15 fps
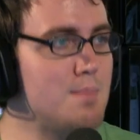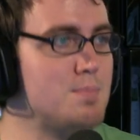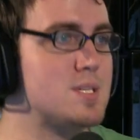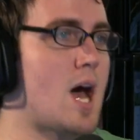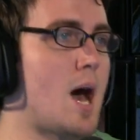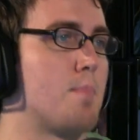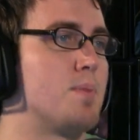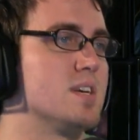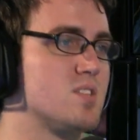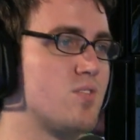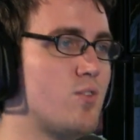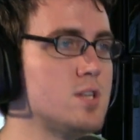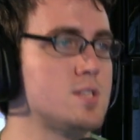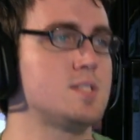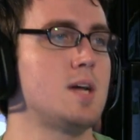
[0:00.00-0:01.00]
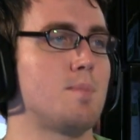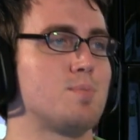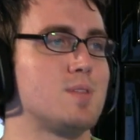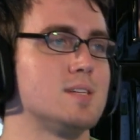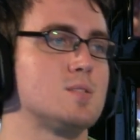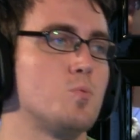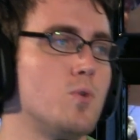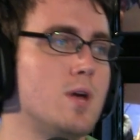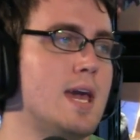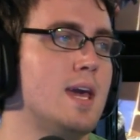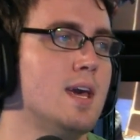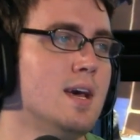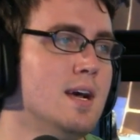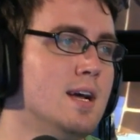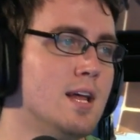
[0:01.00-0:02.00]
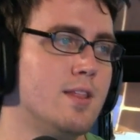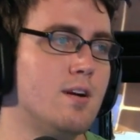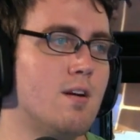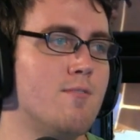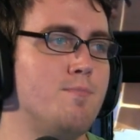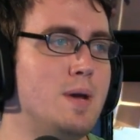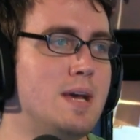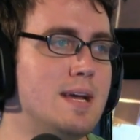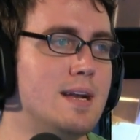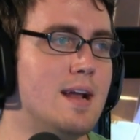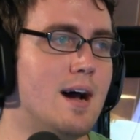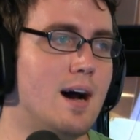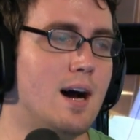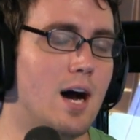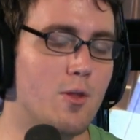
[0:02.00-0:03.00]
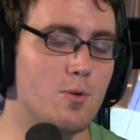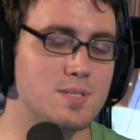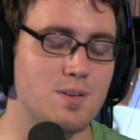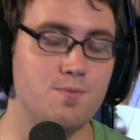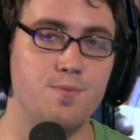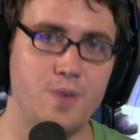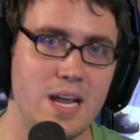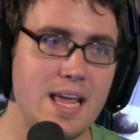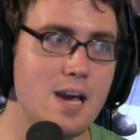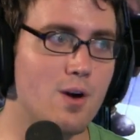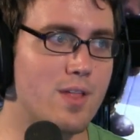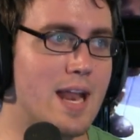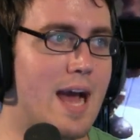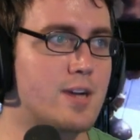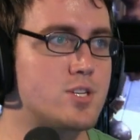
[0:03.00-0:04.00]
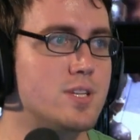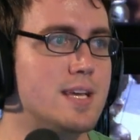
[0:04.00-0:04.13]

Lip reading: topics. First up this week, there was a video that actually